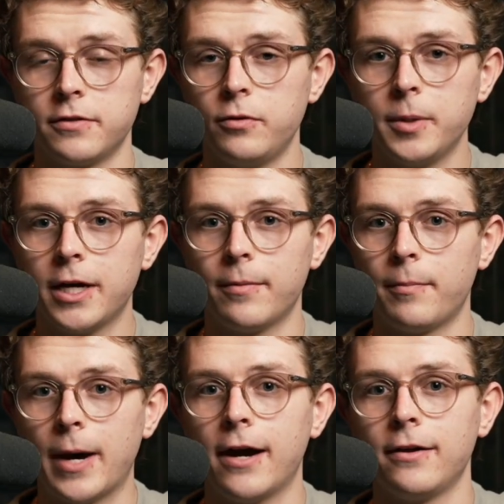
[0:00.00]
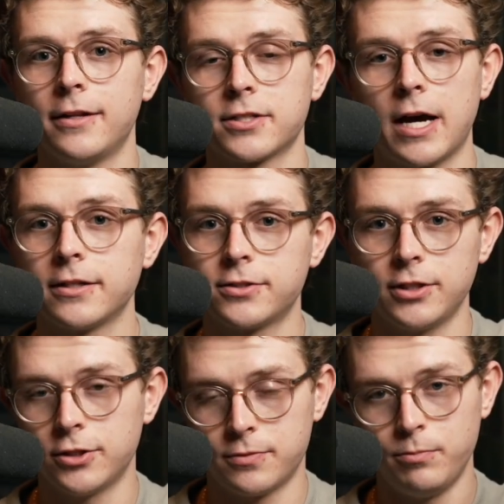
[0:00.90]
If you become a buyer that's
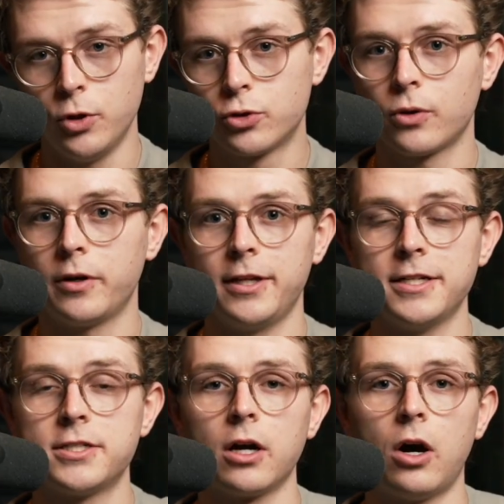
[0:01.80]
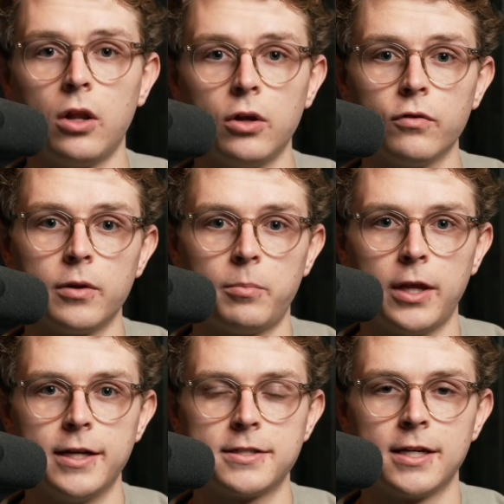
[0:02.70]
constantly just mutual releasing all over the
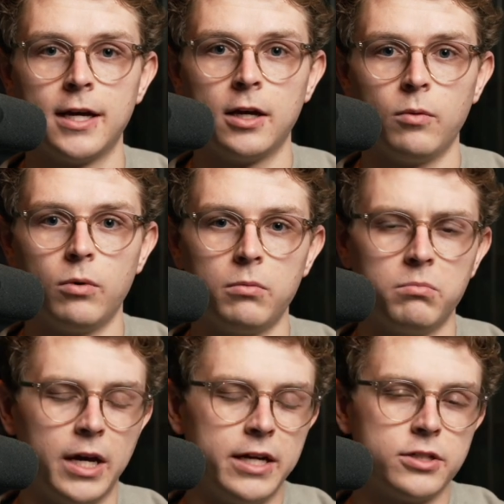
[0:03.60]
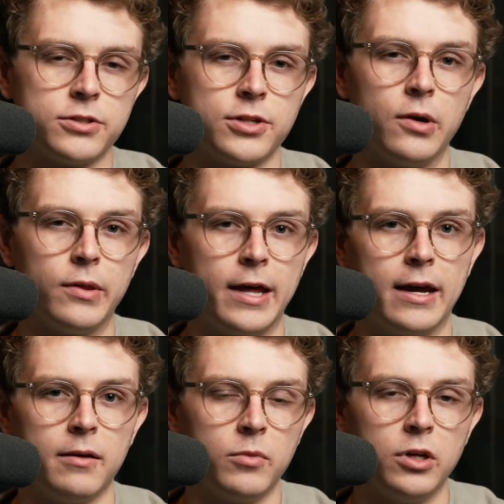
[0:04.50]
place, well, agents know
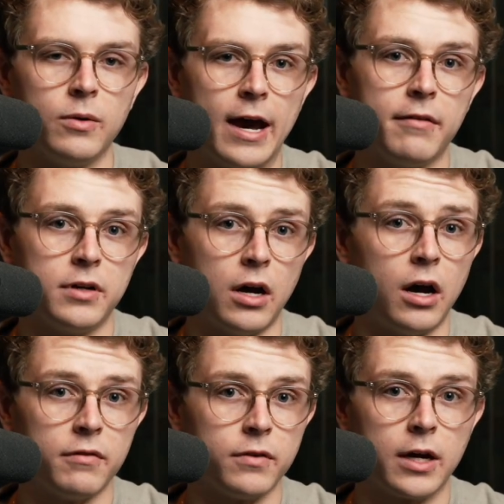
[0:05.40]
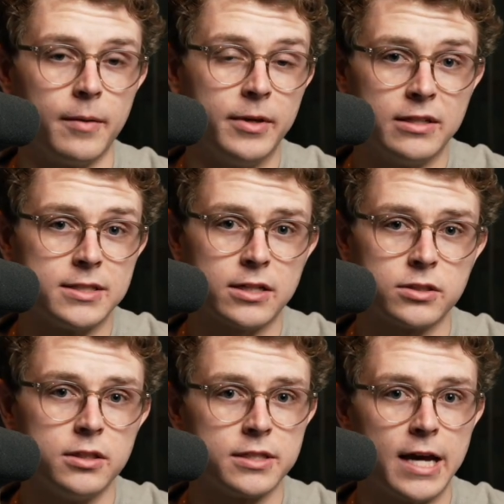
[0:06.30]
that. And when you have an offer come in, this
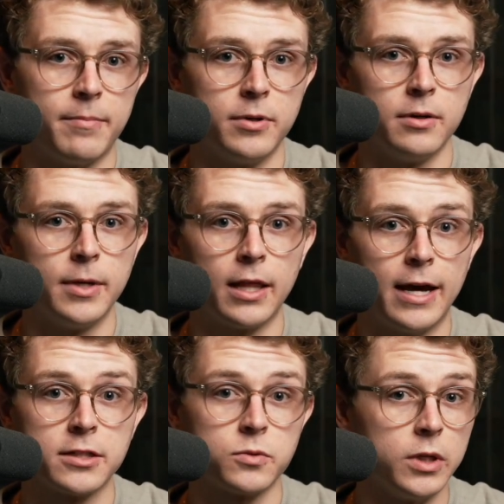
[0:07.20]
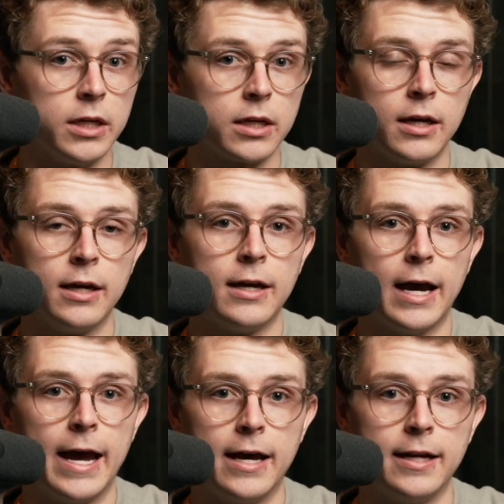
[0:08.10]
actually just happened to me last week.
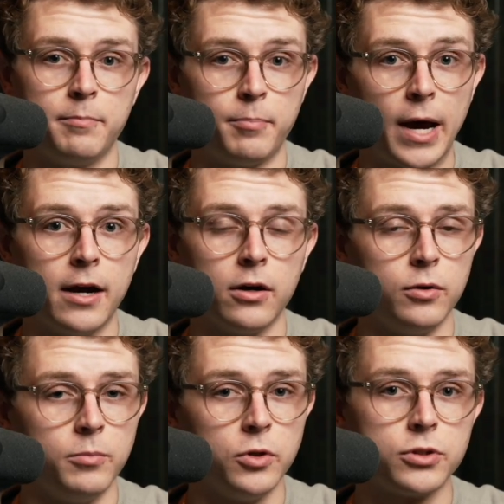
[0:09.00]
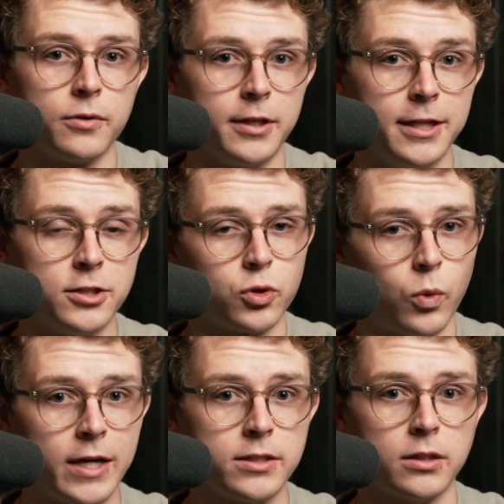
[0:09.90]
I had a buyer who mutual released
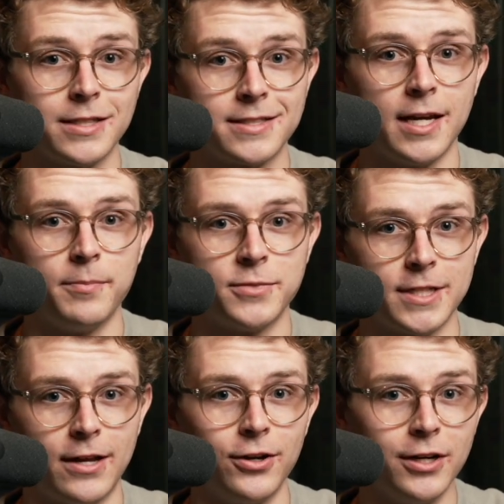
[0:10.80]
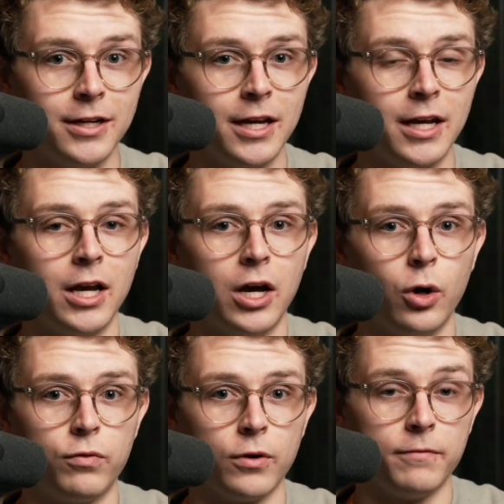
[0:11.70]
twice on the same seller
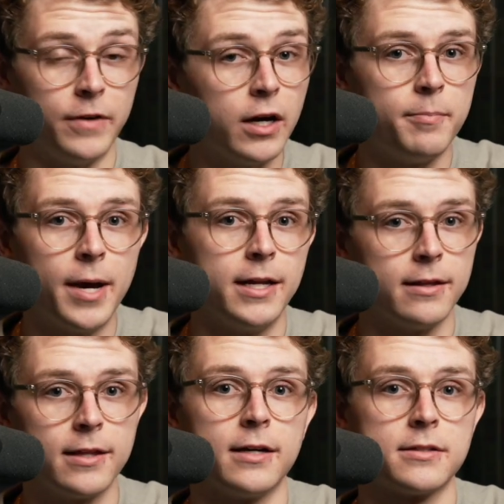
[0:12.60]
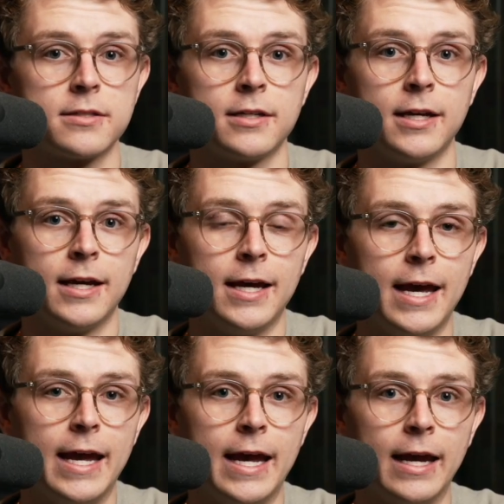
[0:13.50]
over very petty things.
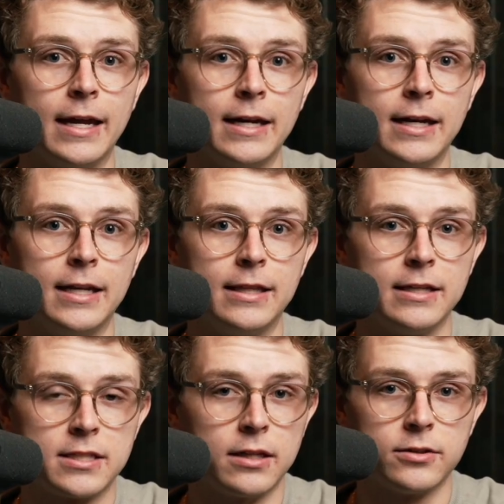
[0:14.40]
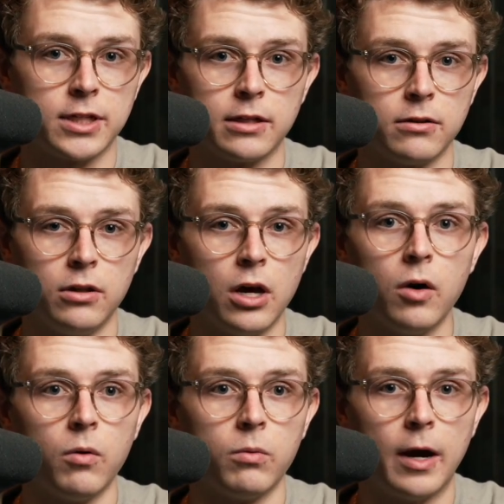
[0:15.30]
And the seller's like,
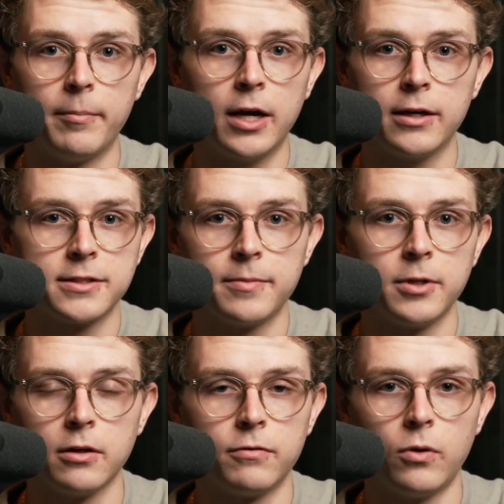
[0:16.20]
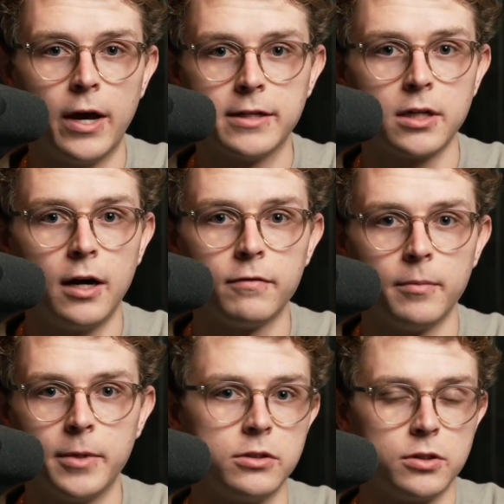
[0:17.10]
no, I'm not accepting your full ask offer
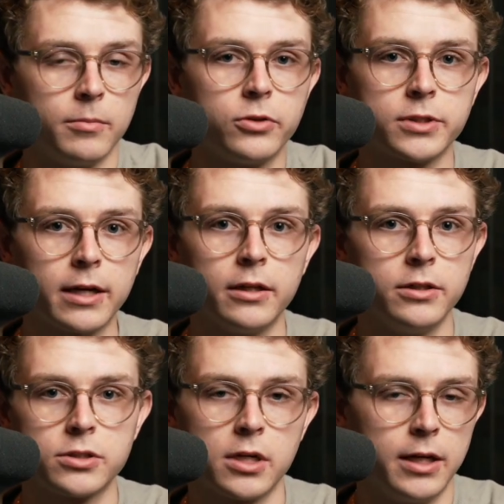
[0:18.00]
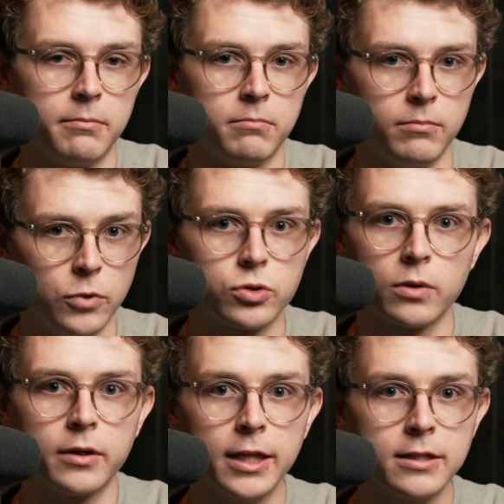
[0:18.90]
because you're most likely just going to mutual
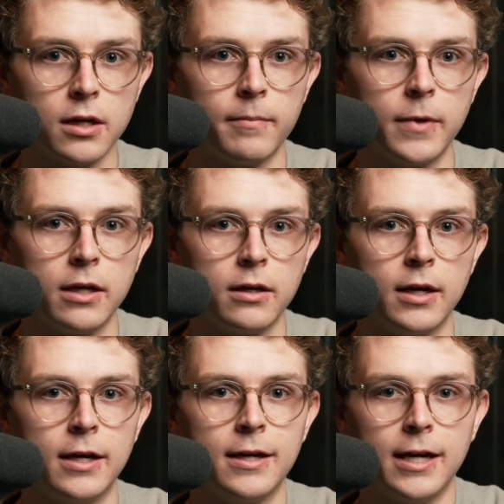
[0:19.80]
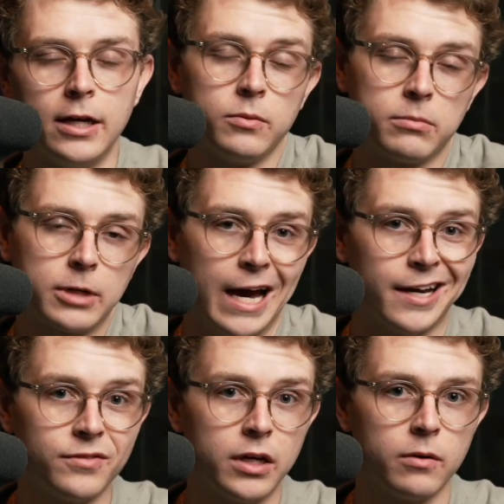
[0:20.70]
release on me. And you
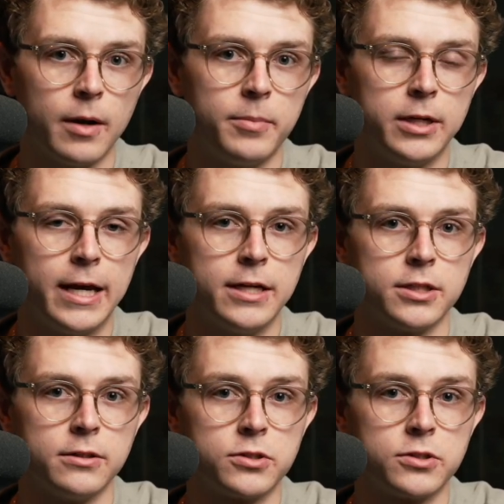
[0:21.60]
kind of get a reputation.